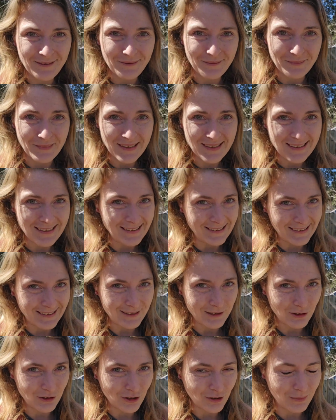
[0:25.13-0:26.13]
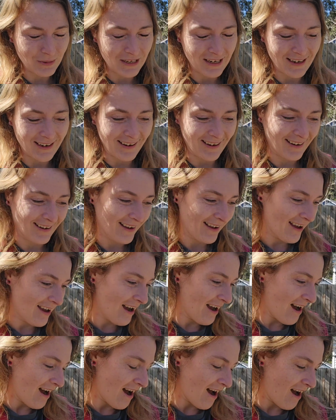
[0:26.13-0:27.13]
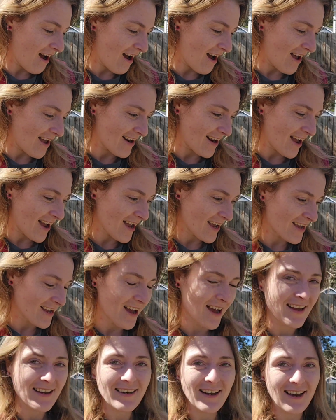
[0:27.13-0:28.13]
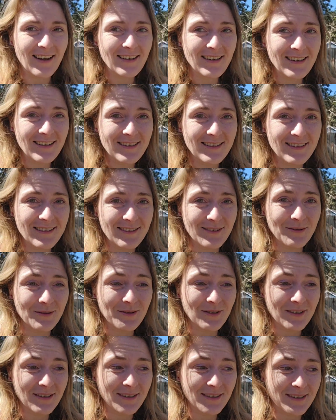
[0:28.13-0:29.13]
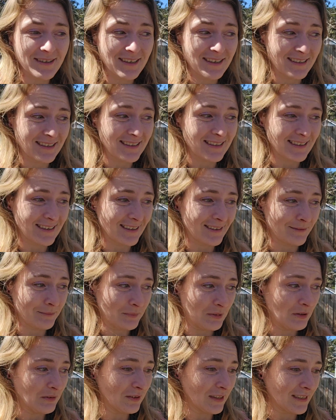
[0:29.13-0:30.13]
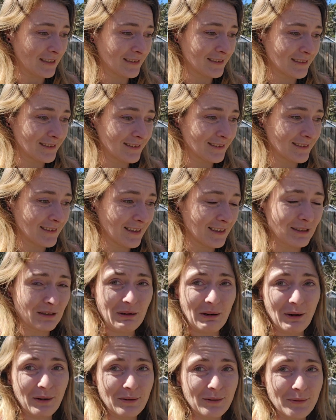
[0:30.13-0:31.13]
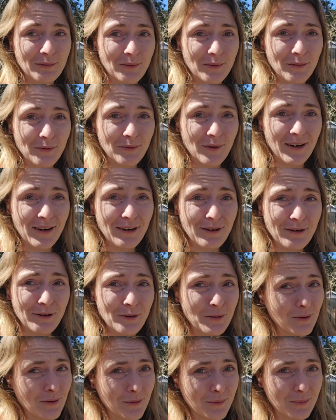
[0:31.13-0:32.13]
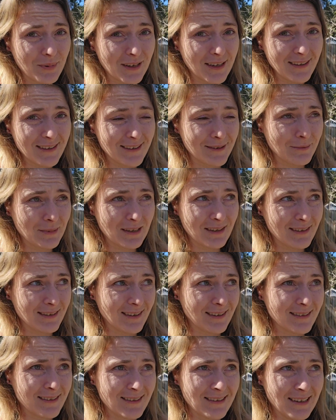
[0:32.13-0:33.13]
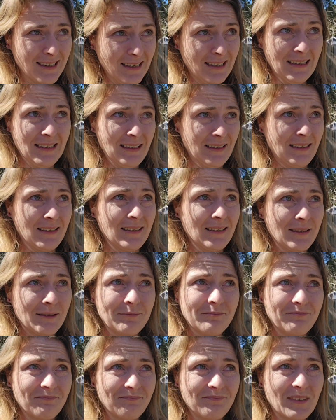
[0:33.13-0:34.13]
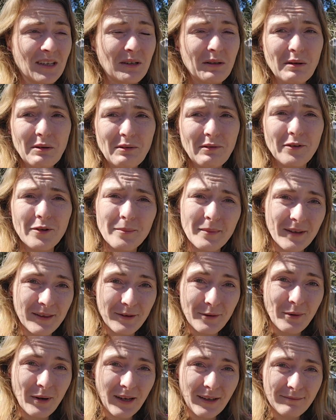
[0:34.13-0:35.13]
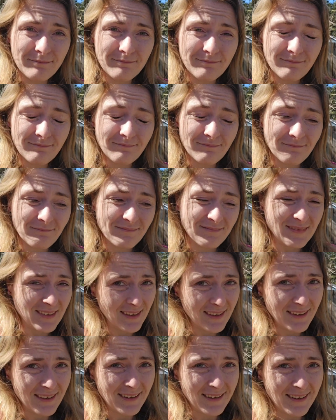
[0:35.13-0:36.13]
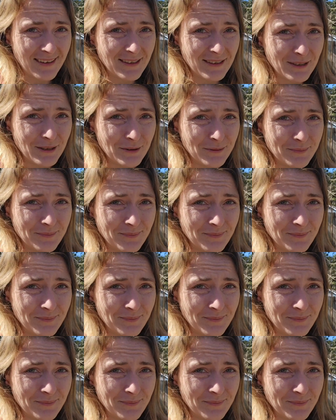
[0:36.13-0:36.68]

my seedlings are germinating, and I need to get moving, getting the garden ready to plant in because that's a little over a month away. I got a lot to do.